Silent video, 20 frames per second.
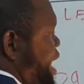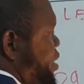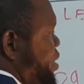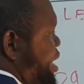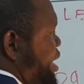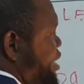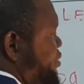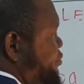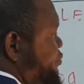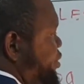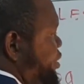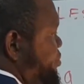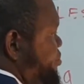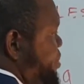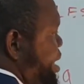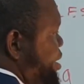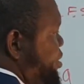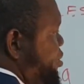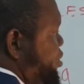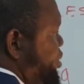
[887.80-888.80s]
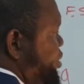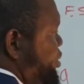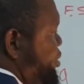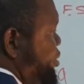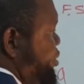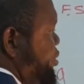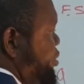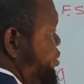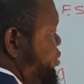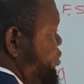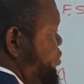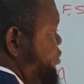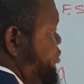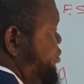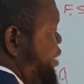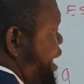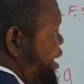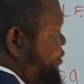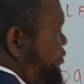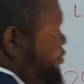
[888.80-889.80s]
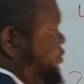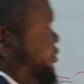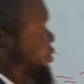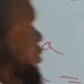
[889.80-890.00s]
you are left with minus 5.